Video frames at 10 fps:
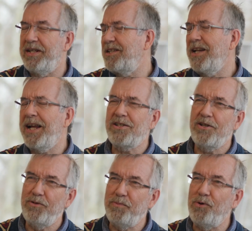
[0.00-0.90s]
It's an
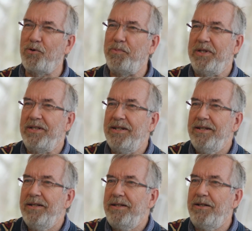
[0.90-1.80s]
excellent book, but
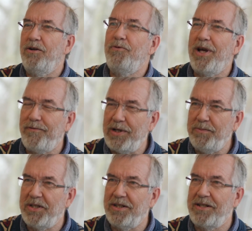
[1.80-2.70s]
you know, we have
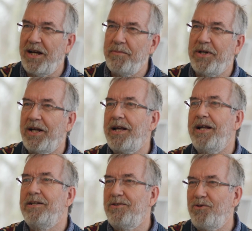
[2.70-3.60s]
limited time and I
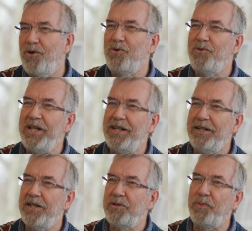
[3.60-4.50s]
can't go
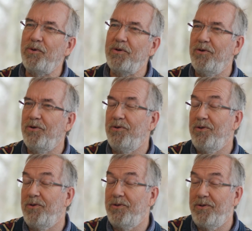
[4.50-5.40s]
reading this book,
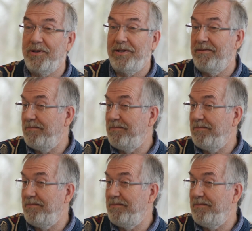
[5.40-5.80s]
or